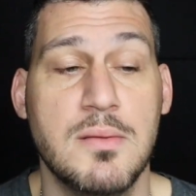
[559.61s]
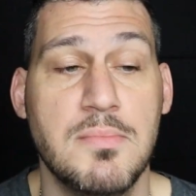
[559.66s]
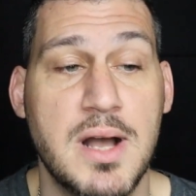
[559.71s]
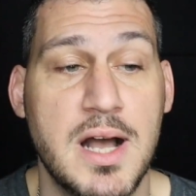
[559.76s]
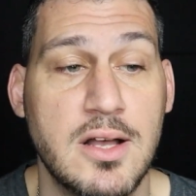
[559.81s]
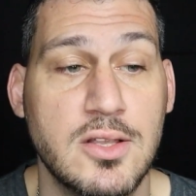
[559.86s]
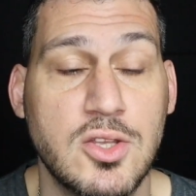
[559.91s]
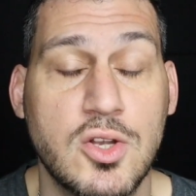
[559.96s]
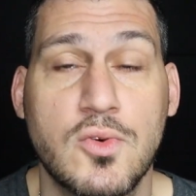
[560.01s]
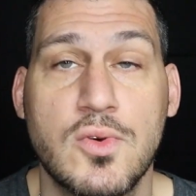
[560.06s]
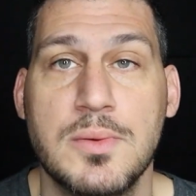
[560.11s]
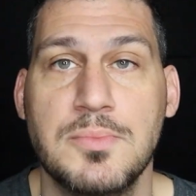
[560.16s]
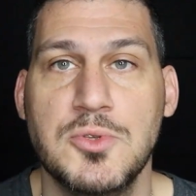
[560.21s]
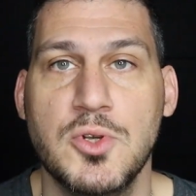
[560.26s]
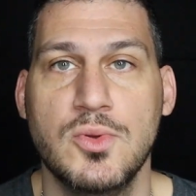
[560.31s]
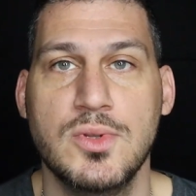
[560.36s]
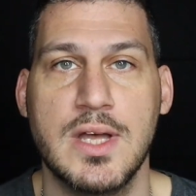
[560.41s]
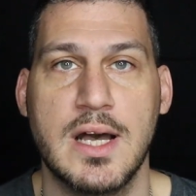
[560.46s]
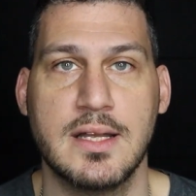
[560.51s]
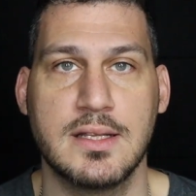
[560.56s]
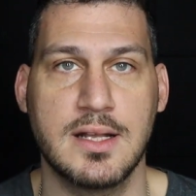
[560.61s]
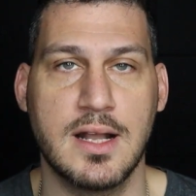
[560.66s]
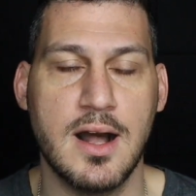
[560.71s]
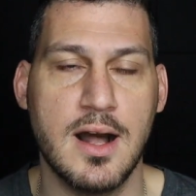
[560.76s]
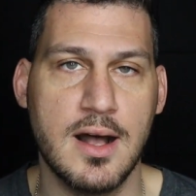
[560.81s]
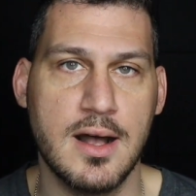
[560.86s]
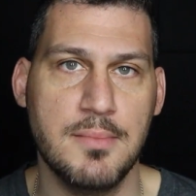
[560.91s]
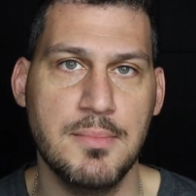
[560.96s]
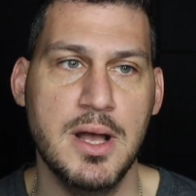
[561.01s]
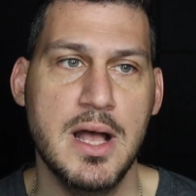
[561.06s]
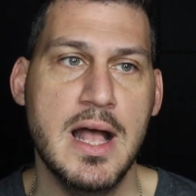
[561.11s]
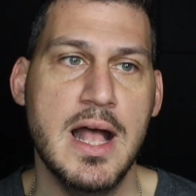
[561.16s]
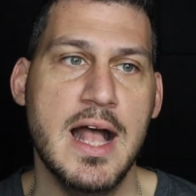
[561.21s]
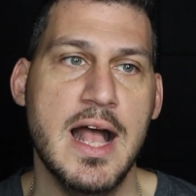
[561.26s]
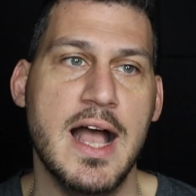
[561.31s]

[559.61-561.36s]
about crypto.com,